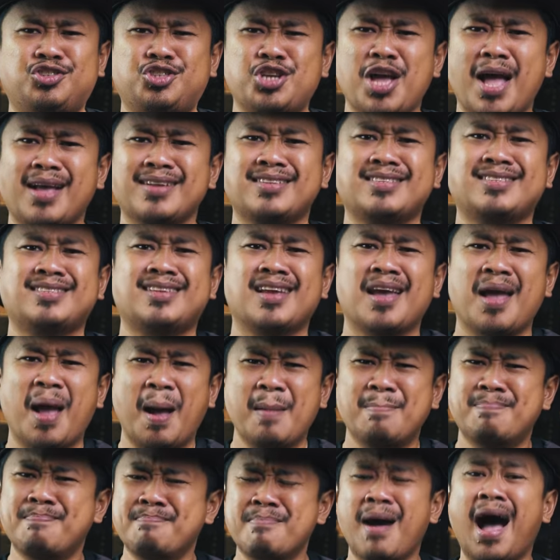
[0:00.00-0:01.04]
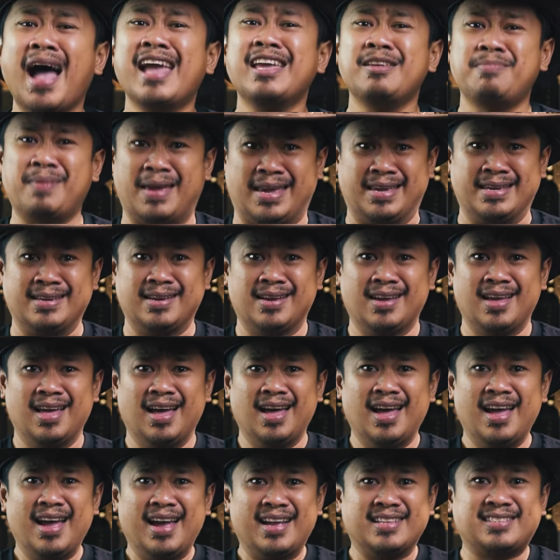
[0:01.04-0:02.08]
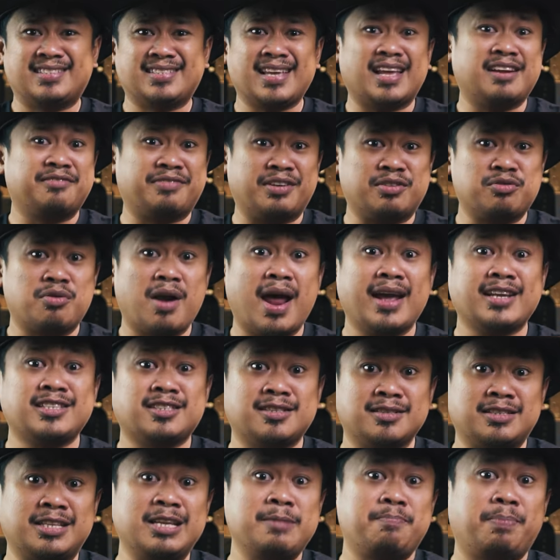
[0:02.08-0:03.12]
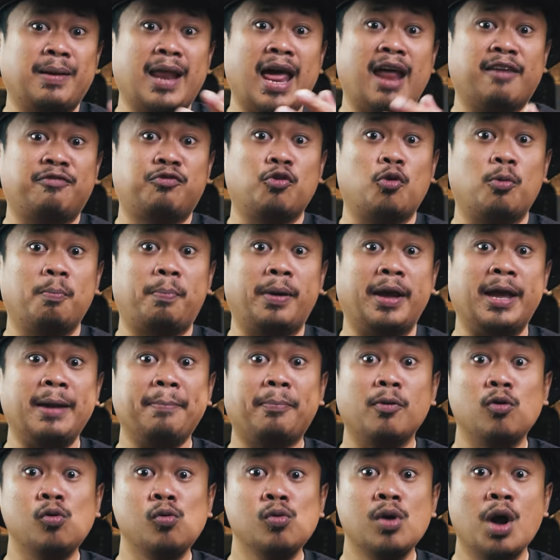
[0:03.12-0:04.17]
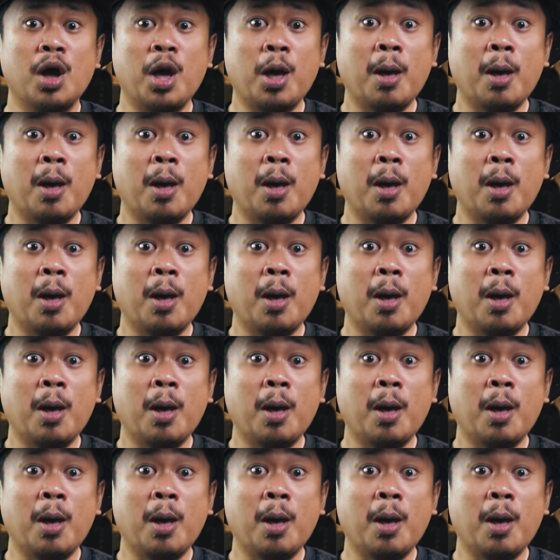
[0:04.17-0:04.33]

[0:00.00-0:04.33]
just maybe, instead of a race to deplatform people,